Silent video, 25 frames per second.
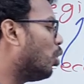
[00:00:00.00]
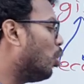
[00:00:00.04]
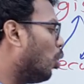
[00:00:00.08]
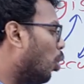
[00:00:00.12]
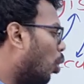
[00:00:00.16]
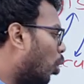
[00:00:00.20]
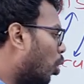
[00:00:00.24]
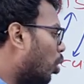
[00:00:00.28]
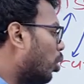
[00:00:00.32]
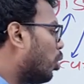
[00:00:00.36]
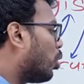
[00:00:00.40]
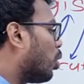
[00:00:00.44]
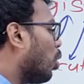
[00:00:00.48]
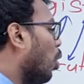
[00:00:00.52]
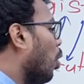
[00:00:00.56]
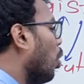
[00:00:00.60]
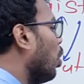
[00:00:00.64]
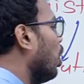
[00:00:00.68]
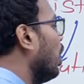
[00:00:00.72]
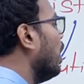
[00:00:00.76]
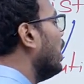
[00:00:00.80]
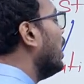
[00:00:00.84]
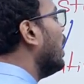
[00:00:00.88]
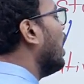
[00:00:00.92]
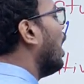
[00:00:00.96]
no
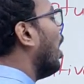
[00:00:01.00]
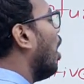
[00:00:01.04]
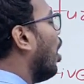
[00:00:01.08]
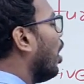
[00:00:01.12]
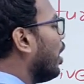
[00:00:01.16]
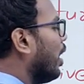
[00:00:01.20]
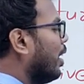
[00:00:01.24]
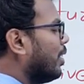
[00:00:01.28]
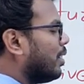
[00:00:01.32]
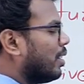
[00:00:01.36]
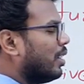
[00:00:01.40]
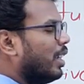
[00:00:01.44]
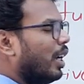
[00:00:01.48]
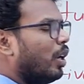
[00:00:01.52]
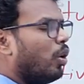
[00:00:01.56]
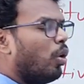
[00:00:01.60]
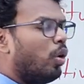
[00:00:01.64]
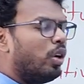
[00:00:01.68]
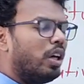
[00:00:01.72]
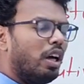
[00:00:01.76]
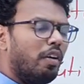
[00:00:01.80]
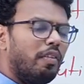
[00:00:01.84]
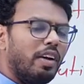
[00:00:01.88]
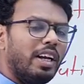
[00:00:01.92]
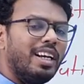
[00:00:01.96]
role, or else they
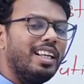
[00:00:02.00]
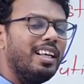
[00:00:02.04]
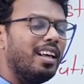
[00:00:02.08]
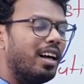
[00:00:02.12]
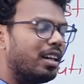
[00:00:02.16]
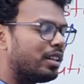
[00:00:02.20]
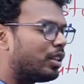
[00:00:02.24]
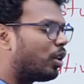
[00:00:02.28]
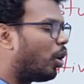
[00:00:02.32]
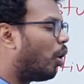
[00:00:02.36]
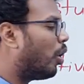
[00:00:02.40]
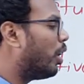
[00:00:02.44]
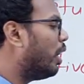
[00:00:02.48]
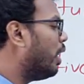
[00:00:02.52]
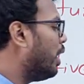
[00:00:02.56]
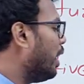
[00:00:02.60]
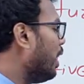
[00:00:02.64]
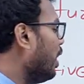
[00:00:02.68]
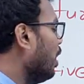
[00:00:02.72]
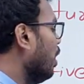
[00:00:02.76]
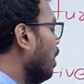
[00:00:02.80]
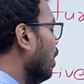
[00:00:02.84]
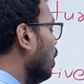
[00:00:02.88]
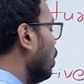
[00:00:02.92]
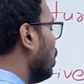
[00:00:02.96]
don't have any
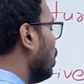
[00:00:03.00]
authority